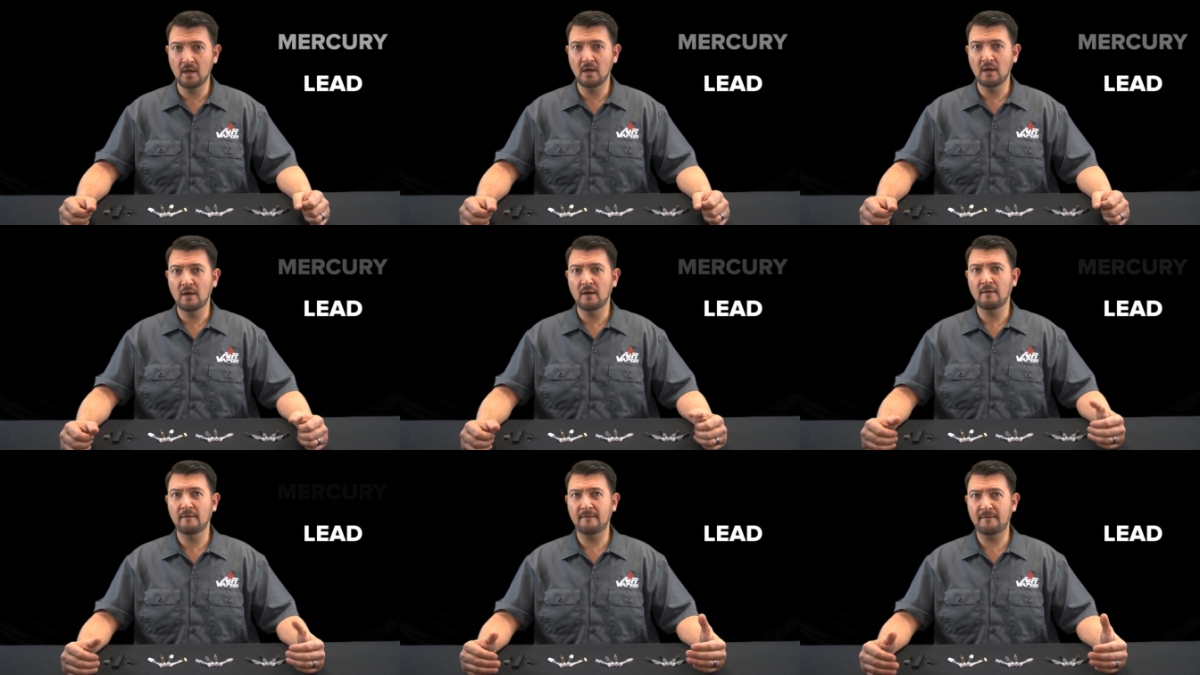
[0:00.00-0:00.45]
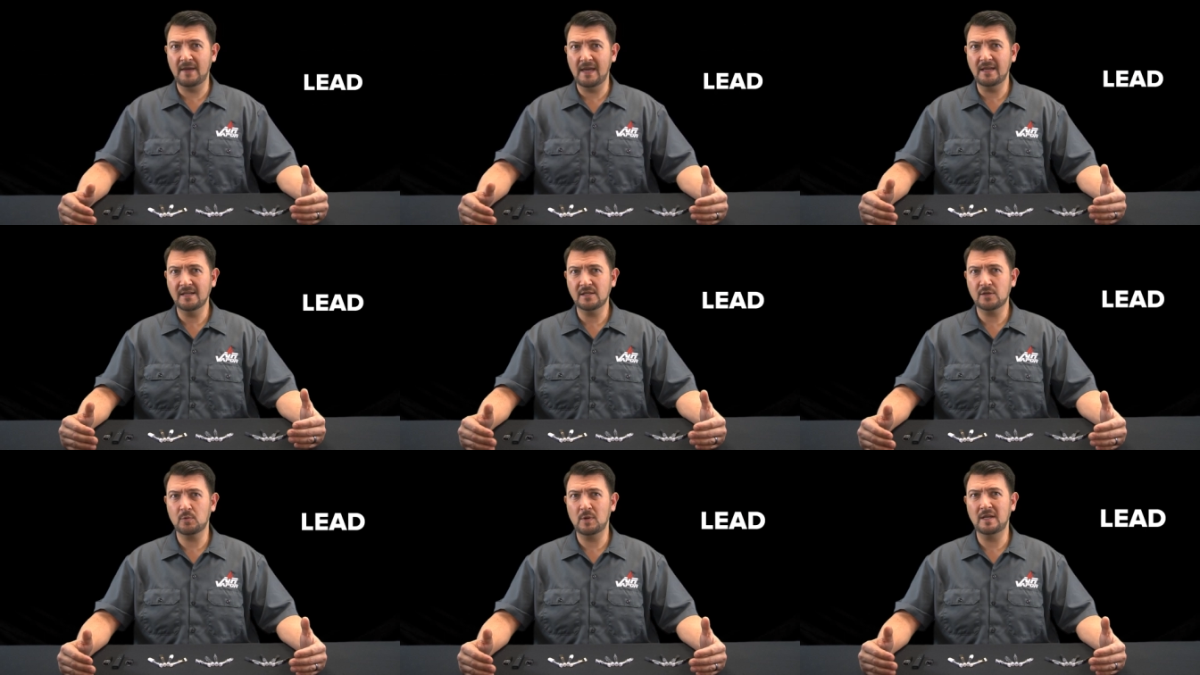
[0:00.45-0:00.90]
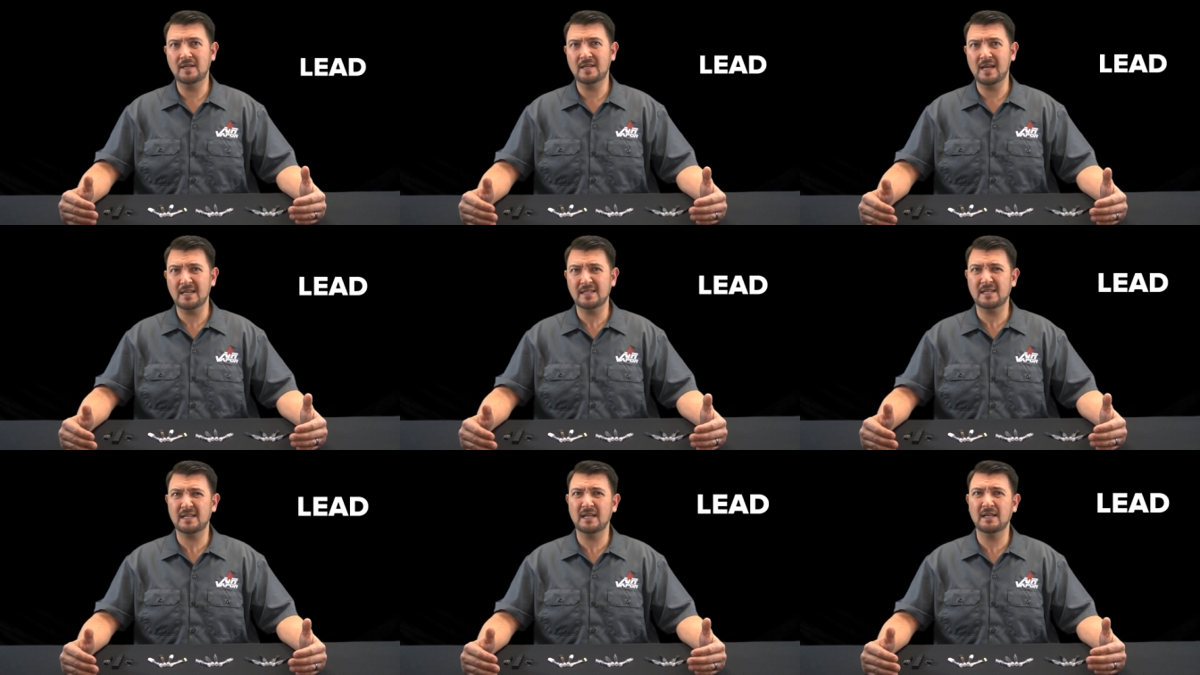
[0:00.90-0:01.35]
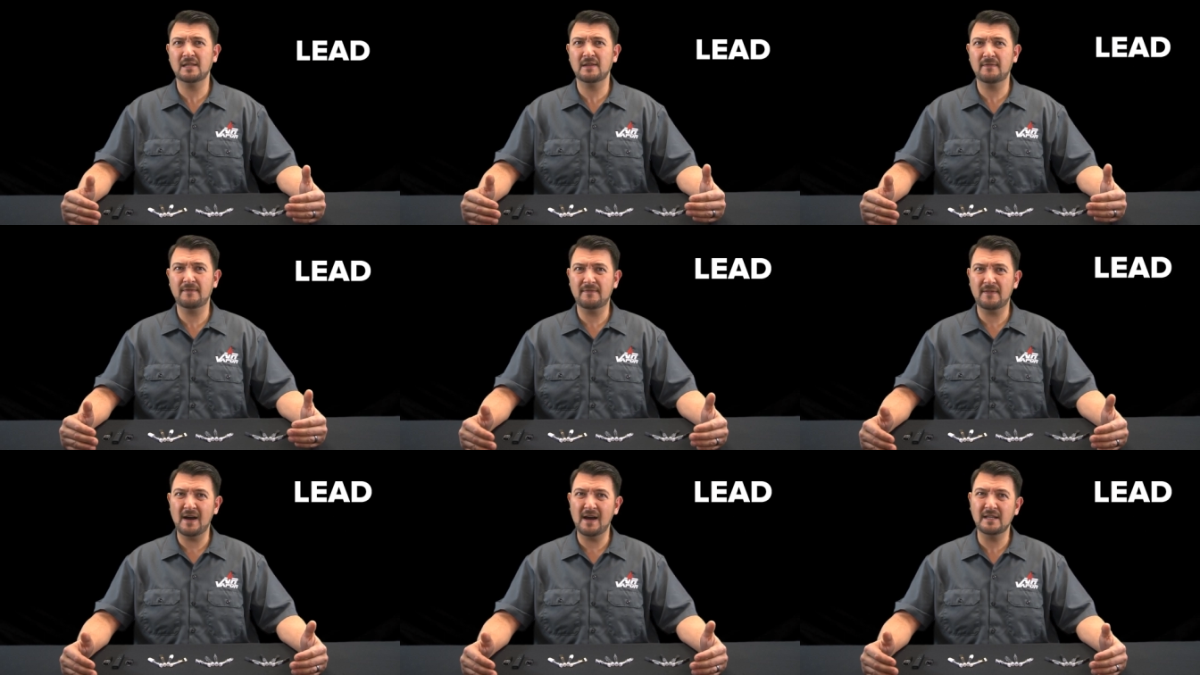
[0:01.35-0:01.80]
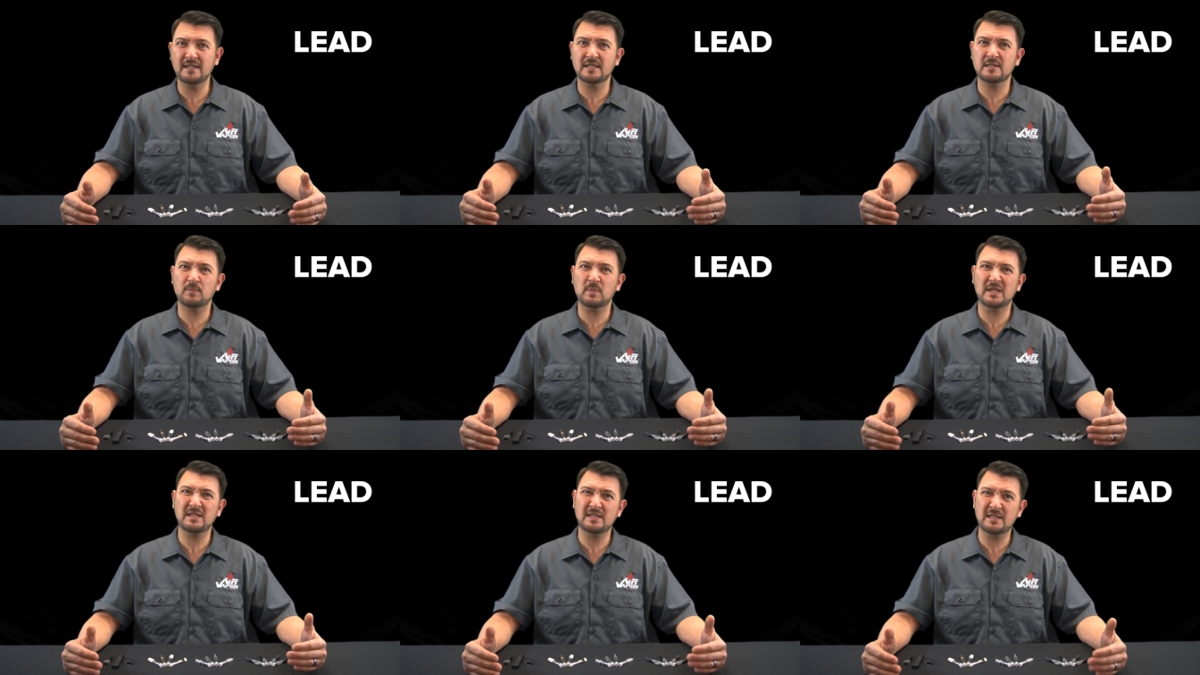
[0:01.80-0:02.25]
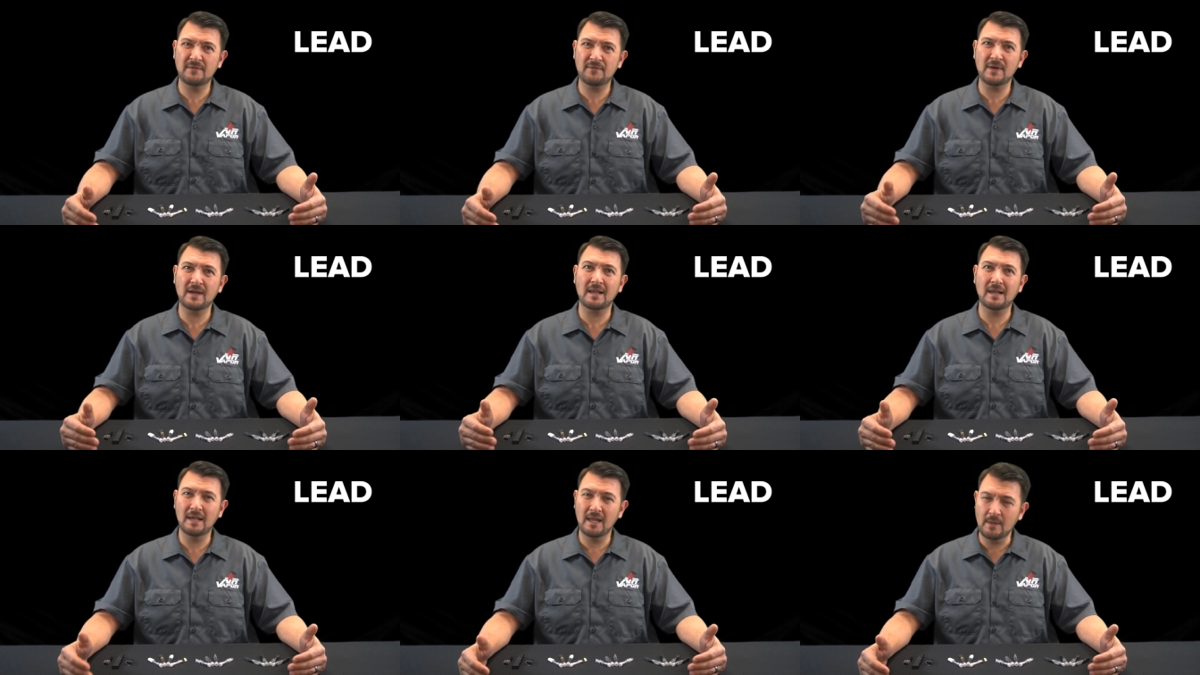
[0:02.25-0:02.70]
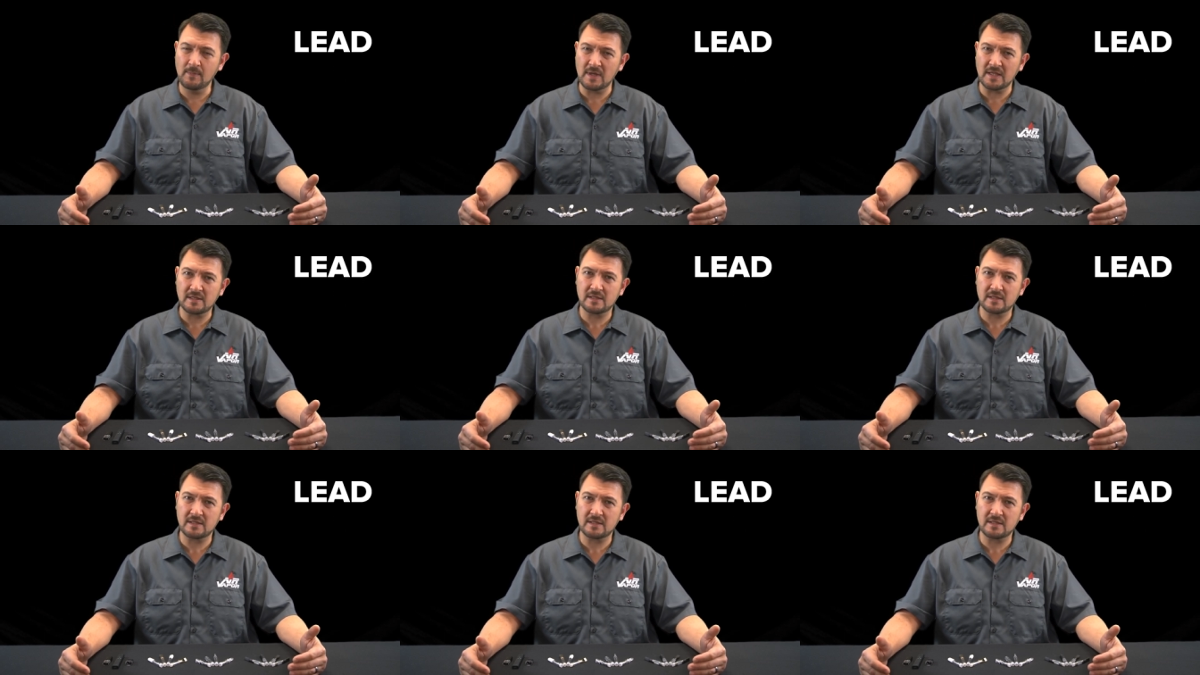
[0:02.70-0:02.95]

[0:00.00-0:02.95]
Phase 3 testing defines specific limits